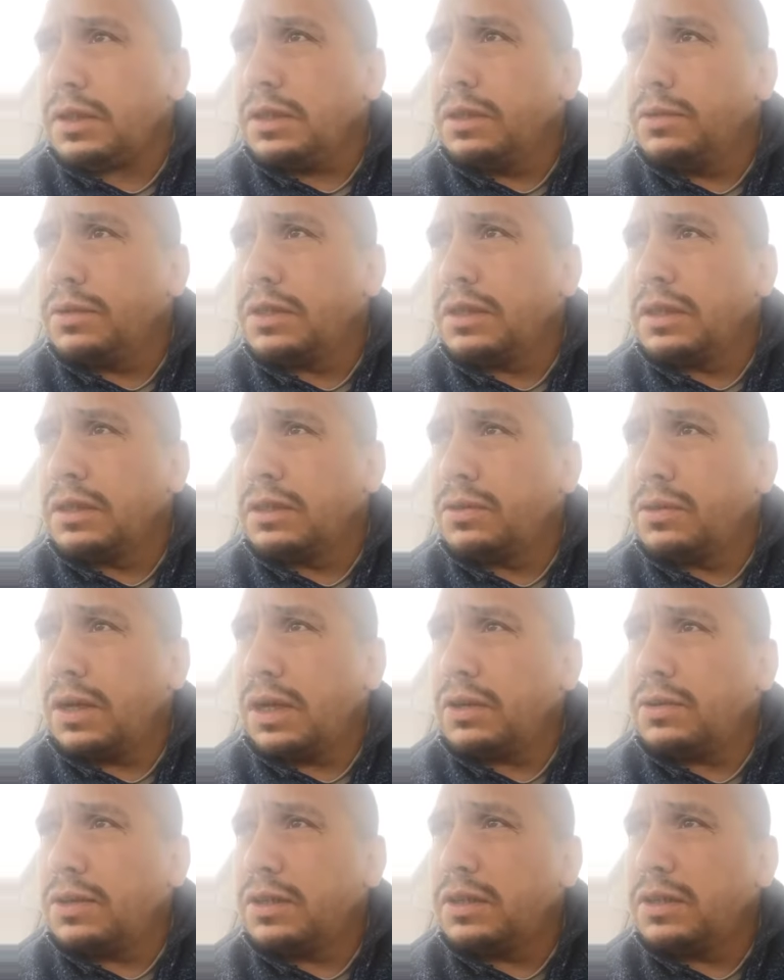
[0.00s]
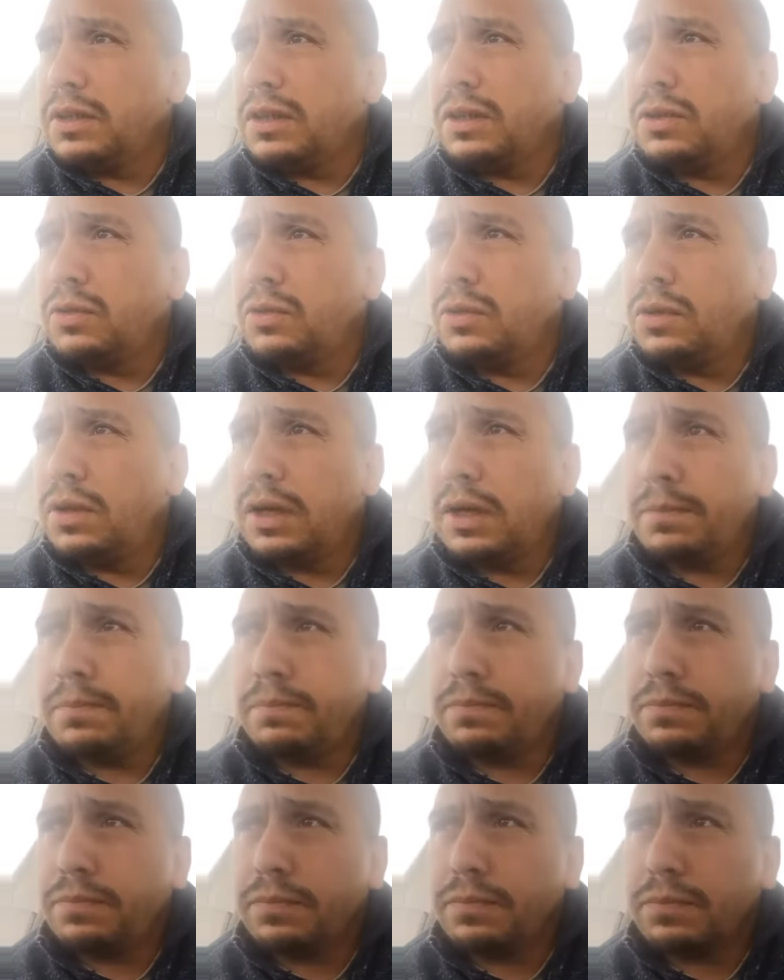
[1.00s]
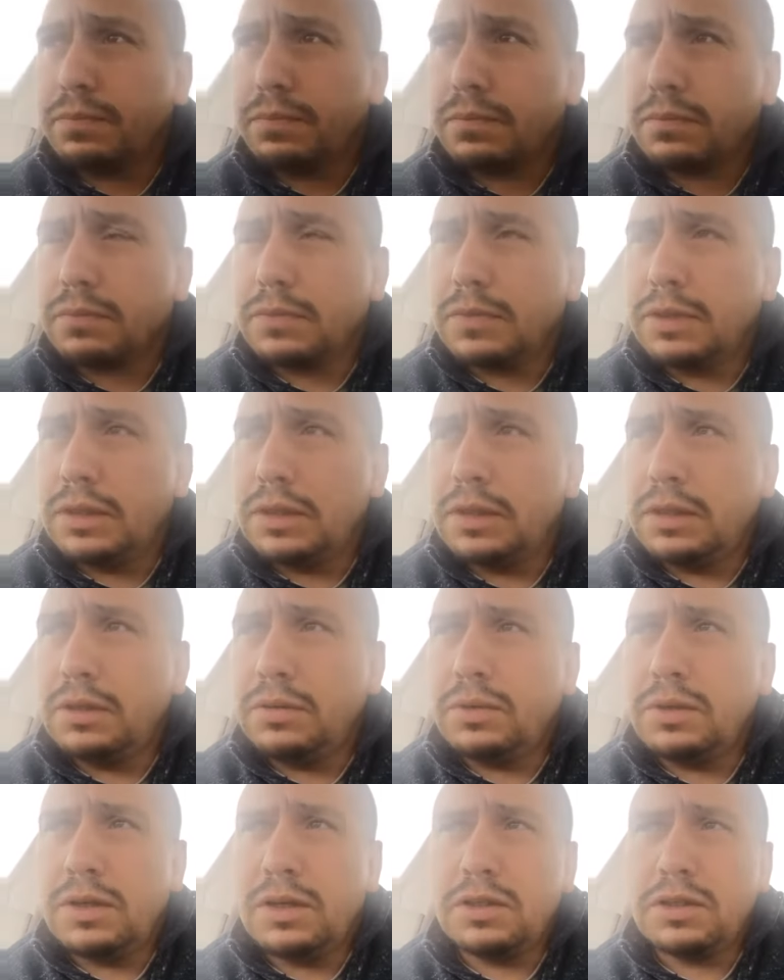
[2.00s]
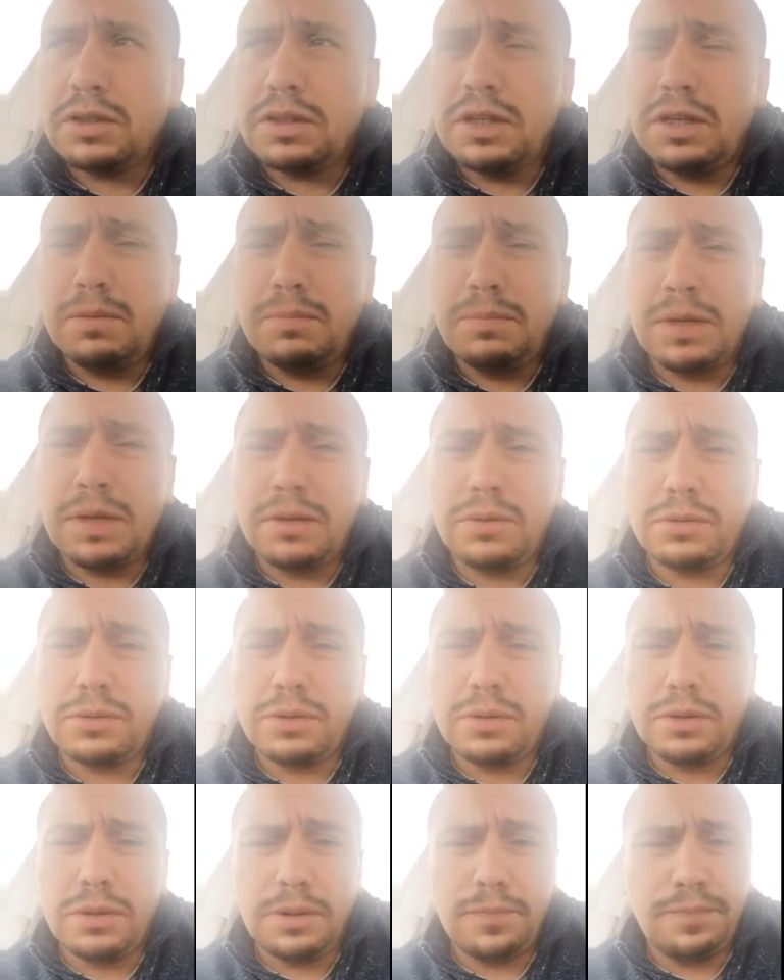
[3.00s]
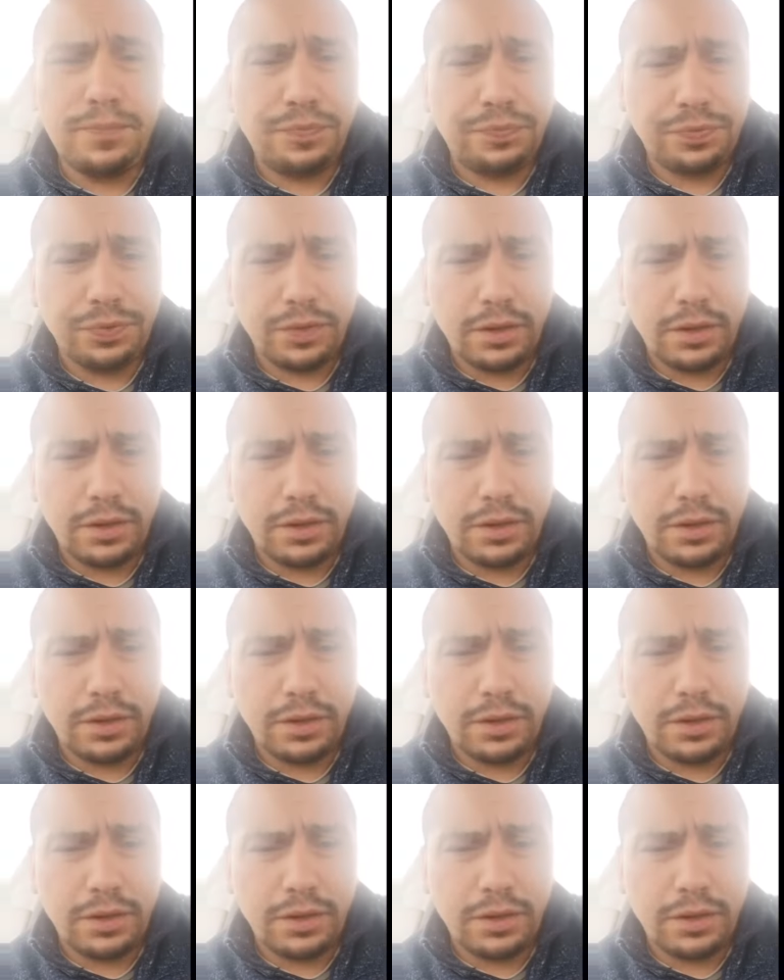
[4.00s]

There was a question in Quora. Uh, they were asking about um,